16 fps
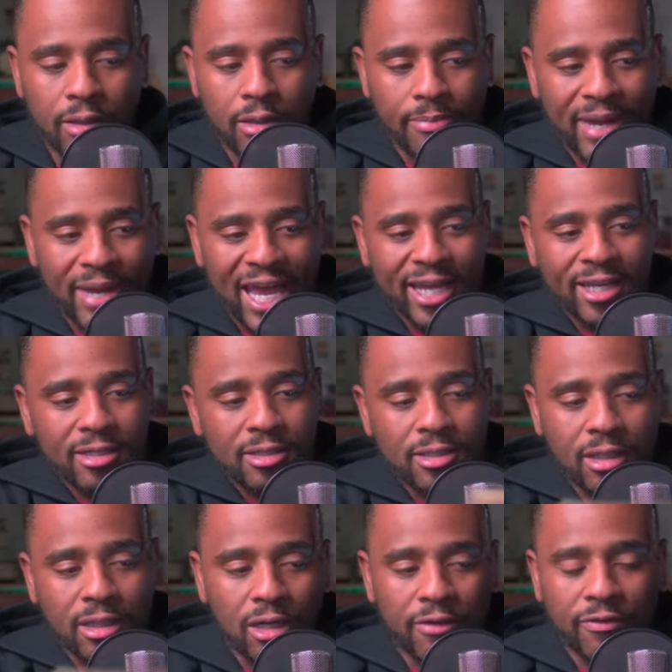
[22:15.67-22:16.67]
The bag
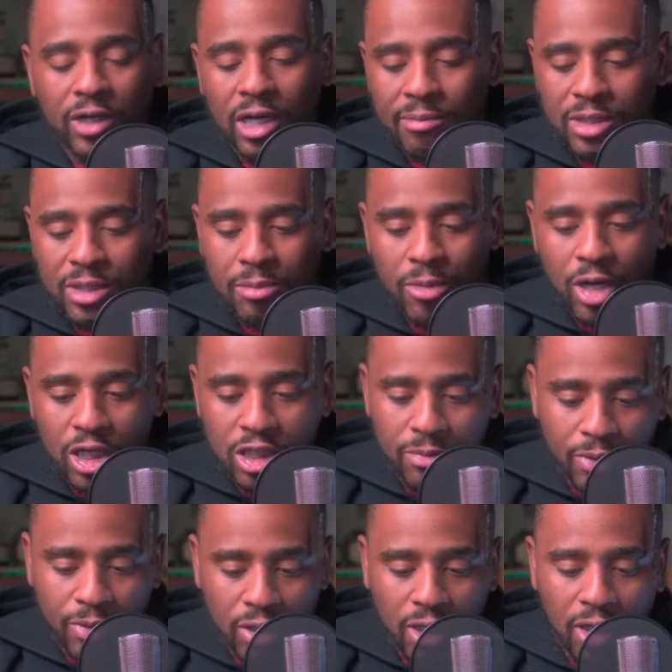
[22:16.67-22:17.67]
itself comes in
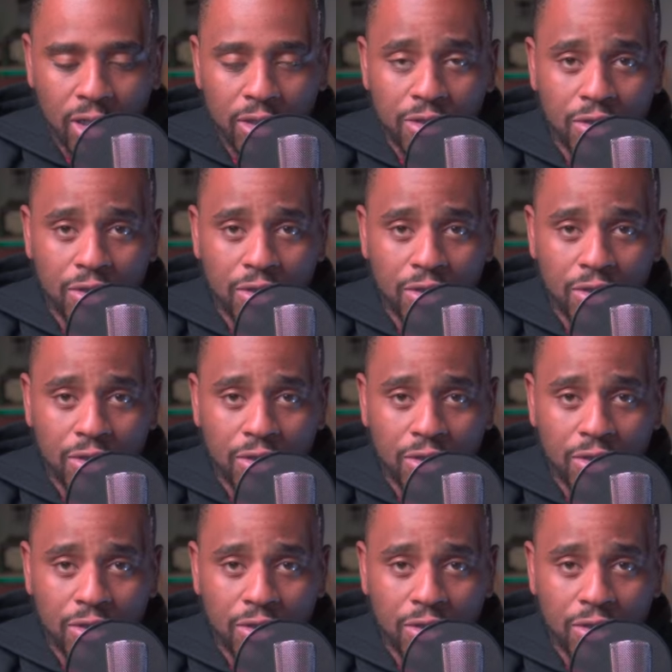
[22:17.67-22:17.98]
multiple colors.